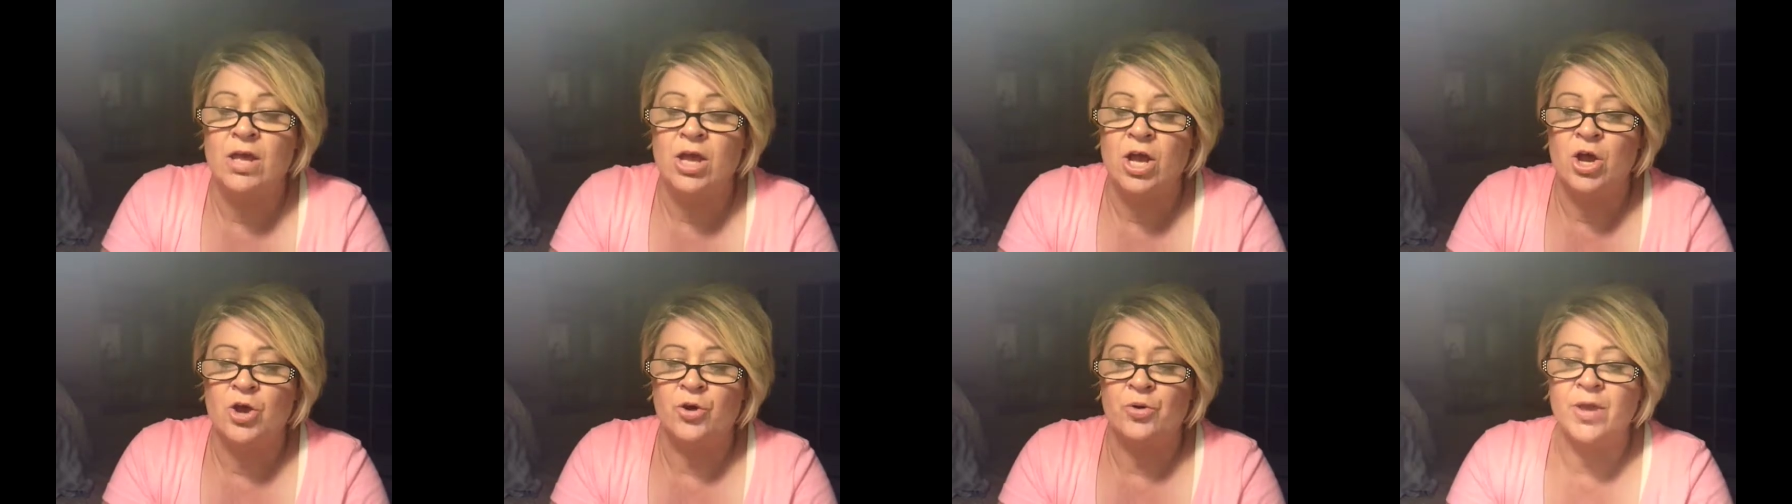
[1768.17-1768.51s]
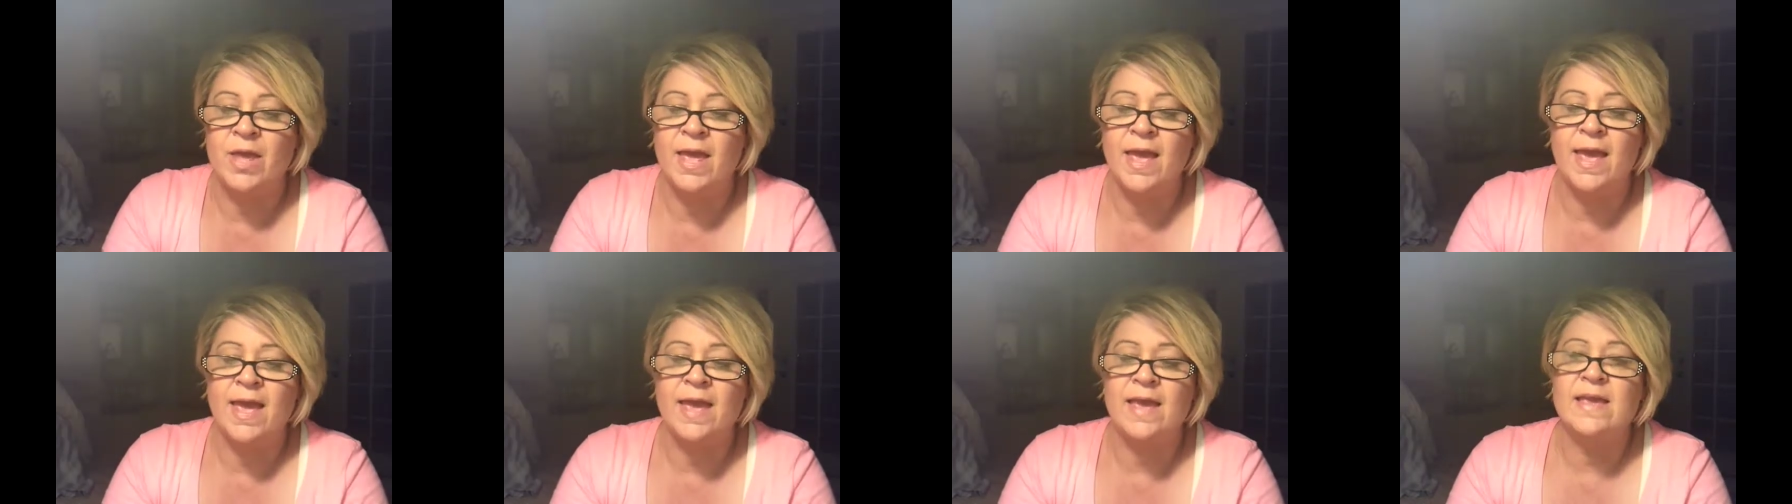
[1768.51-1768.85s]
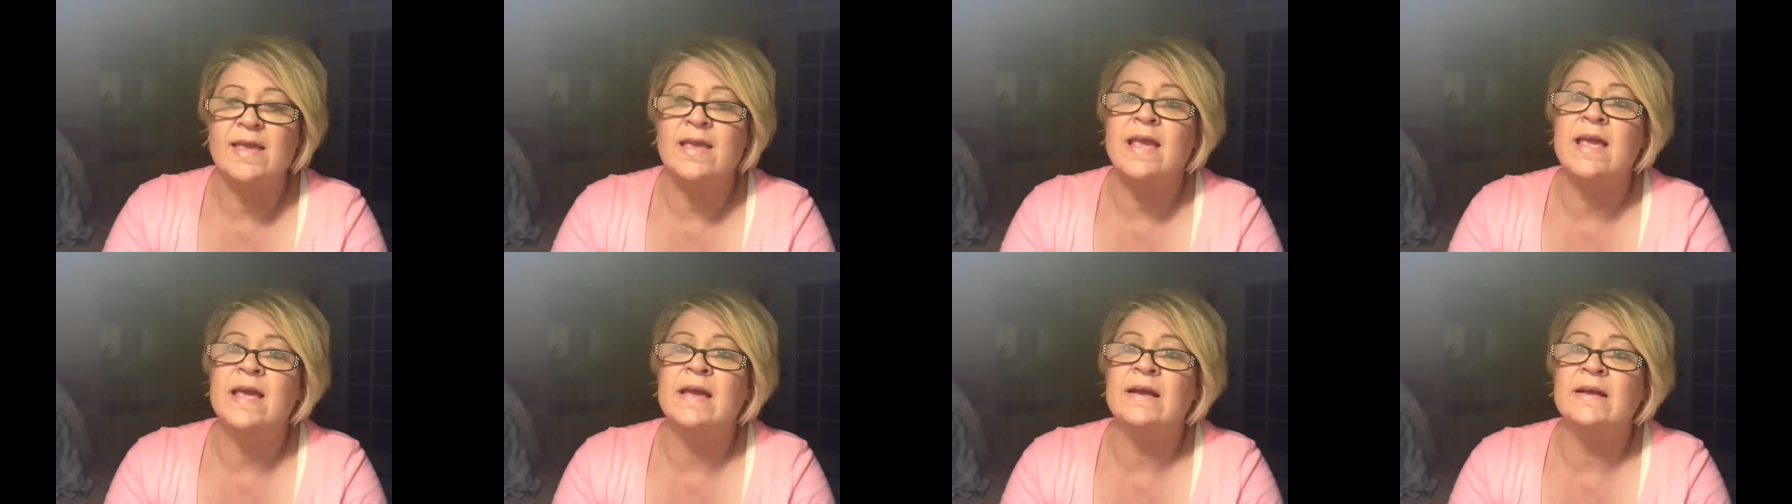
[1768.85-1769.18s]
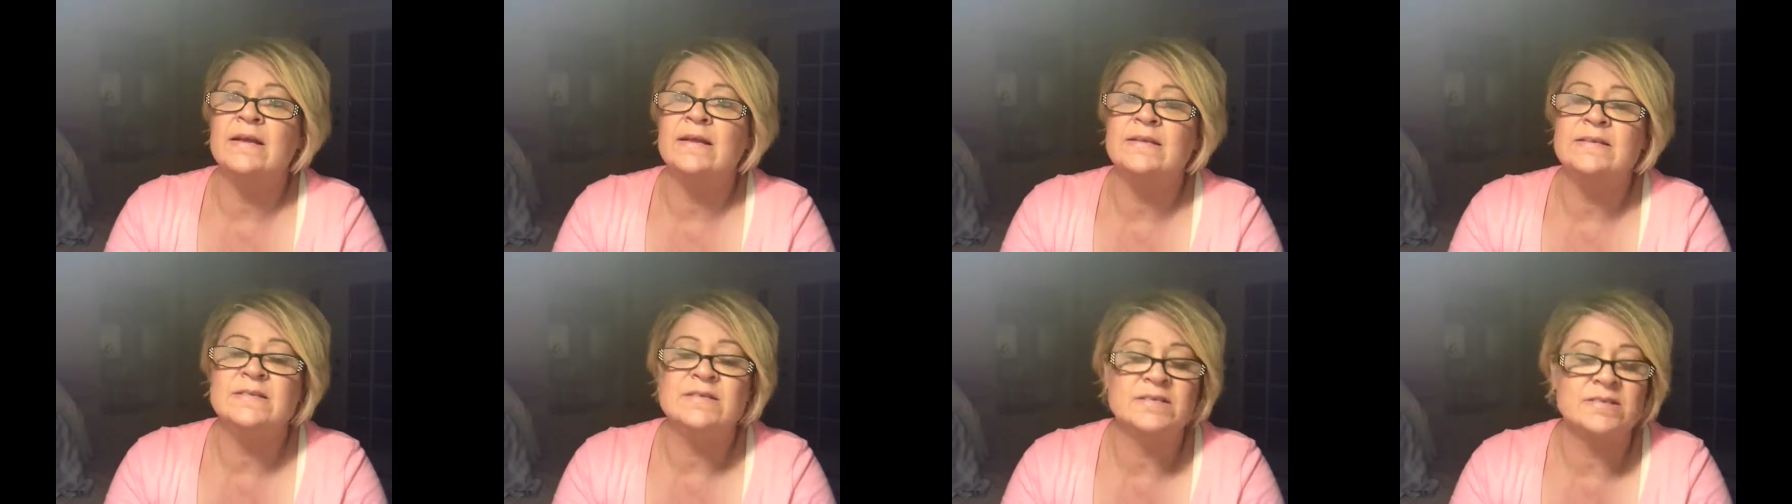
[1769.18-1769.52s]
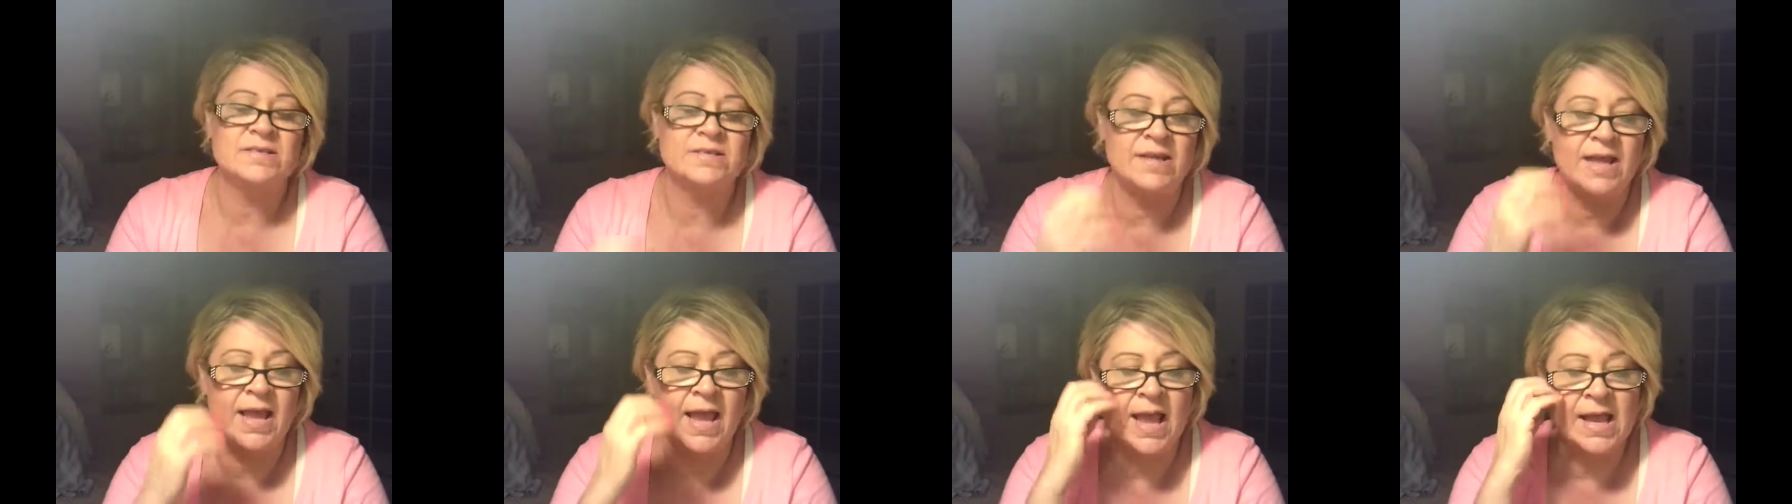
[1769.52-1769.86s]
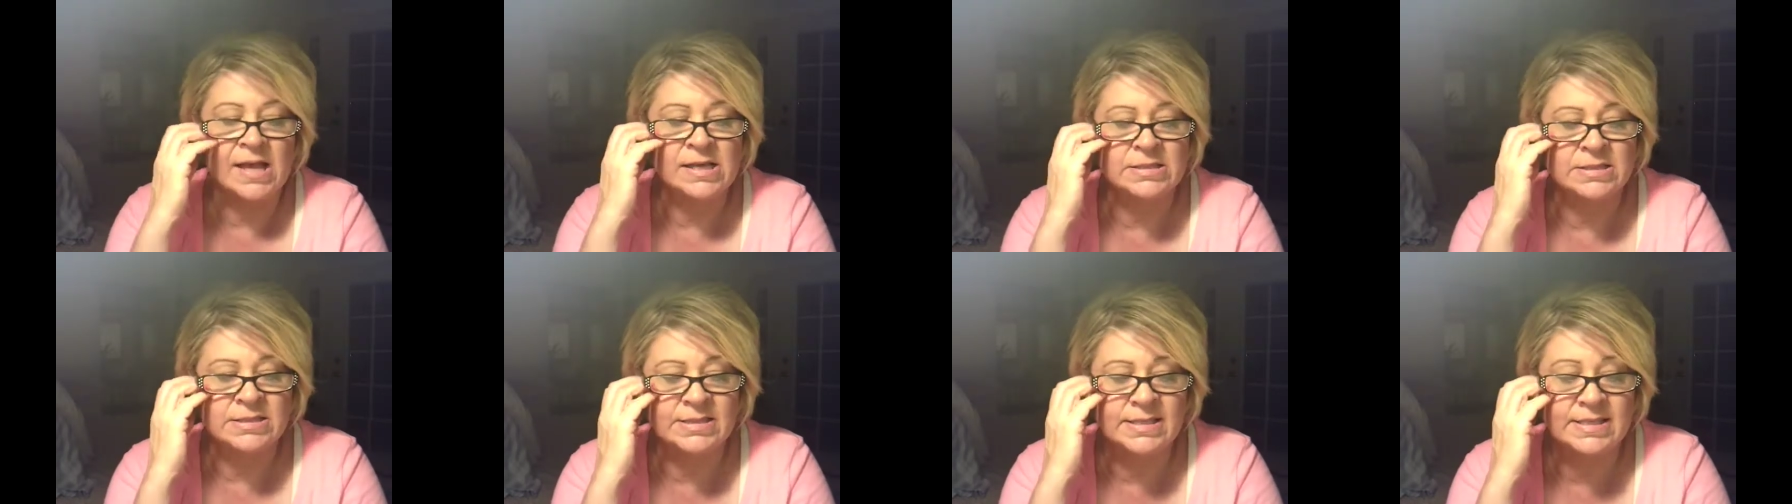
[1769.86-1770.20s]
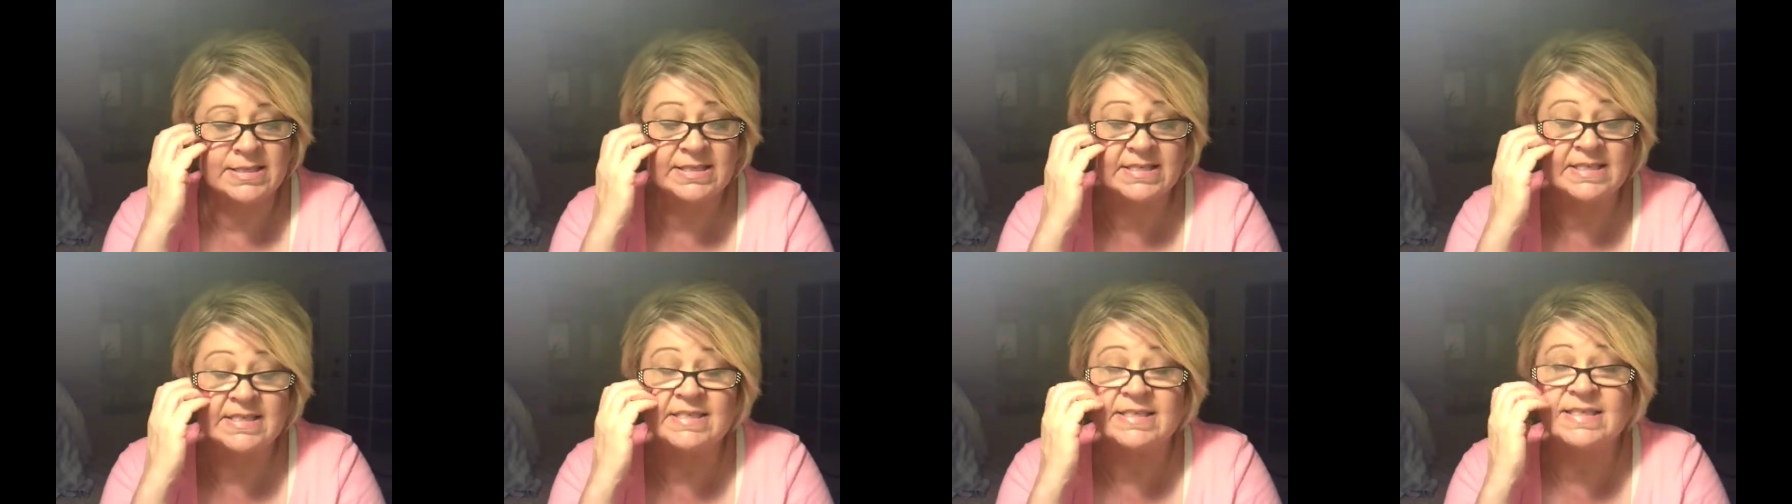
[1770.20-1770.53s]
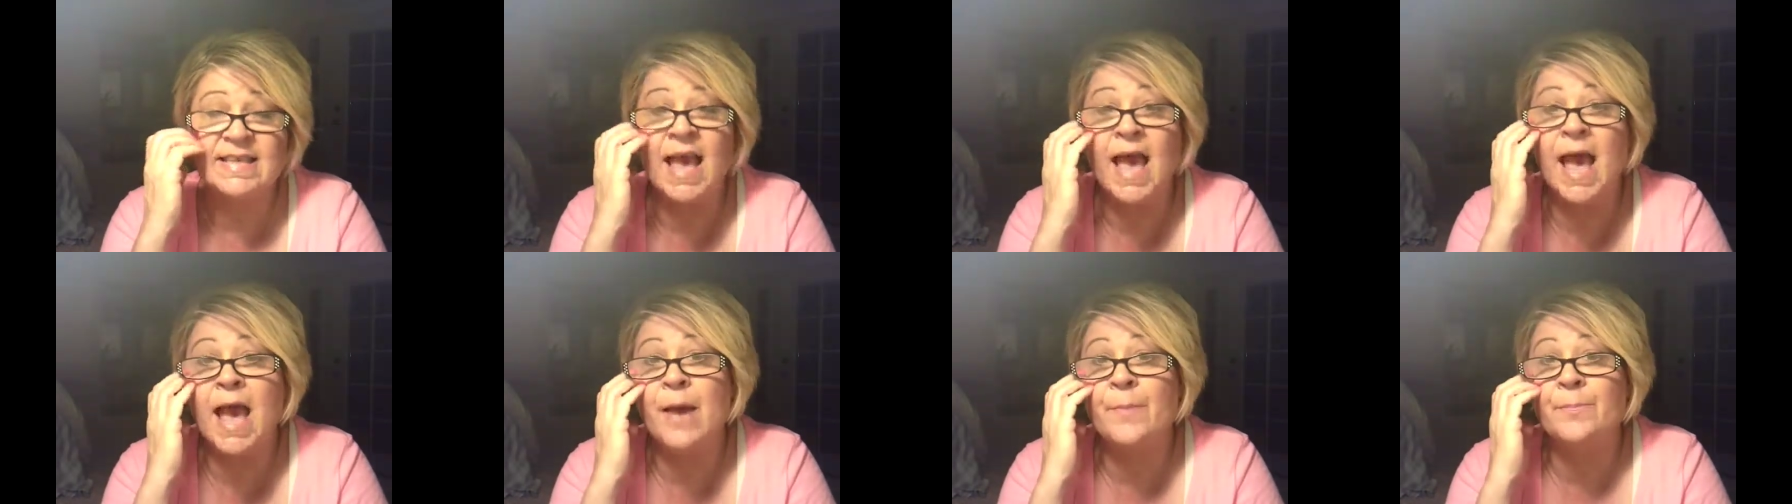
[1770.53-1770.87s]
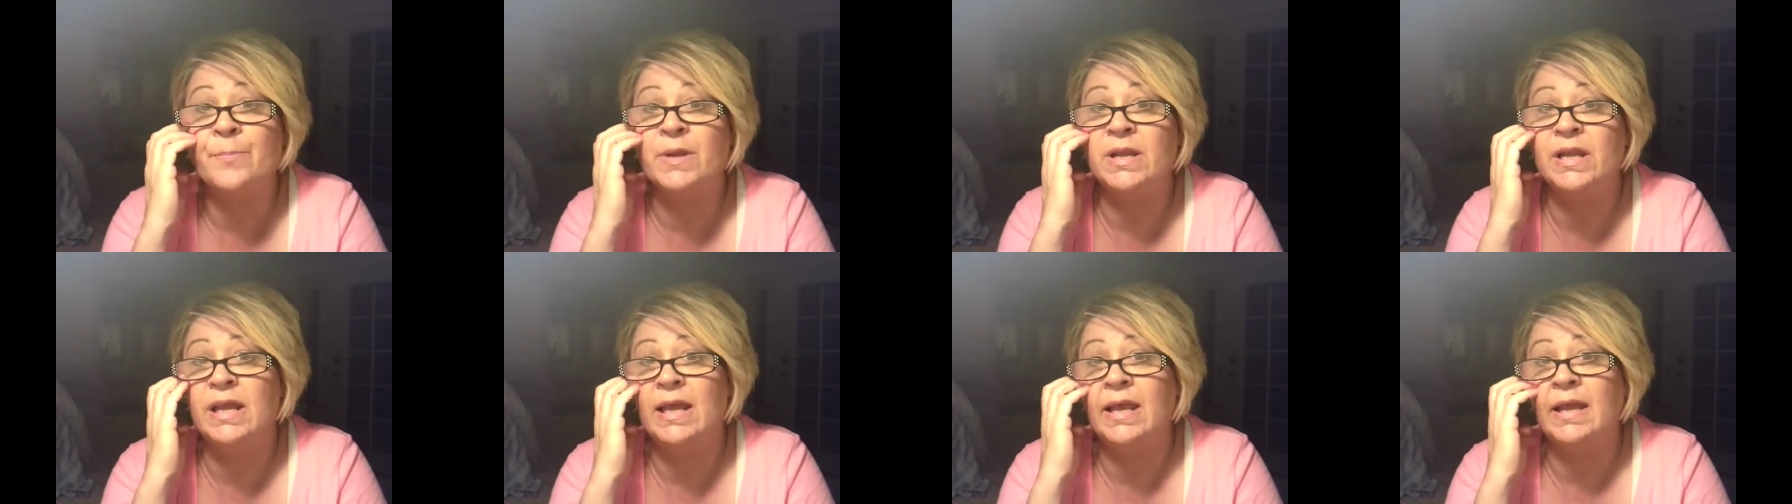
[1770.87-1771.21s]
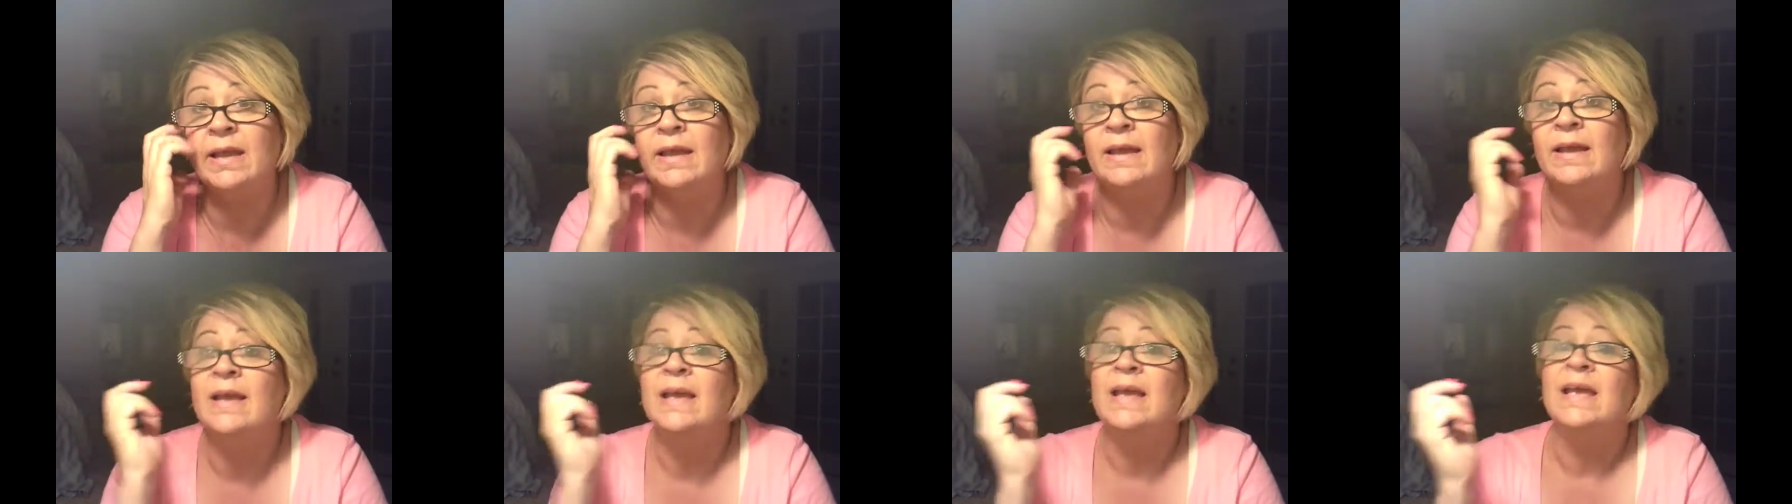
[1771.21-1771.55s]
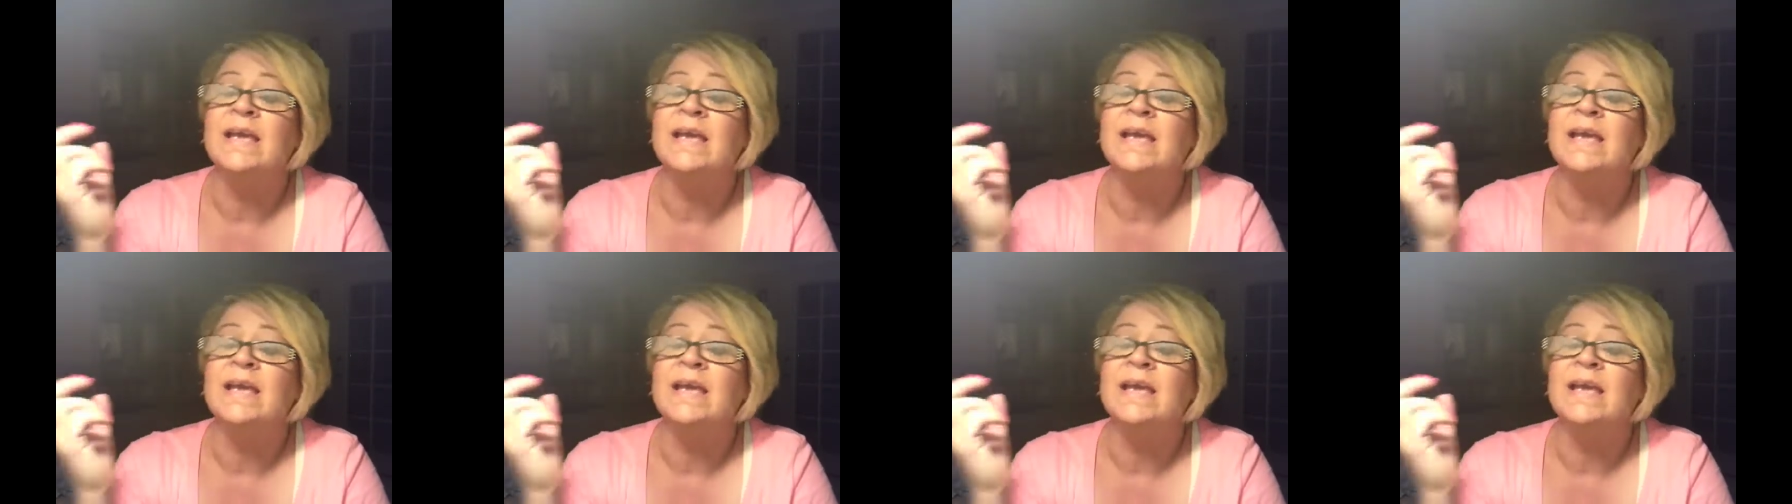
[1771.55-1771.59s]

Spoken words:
Okay, and as this is happening,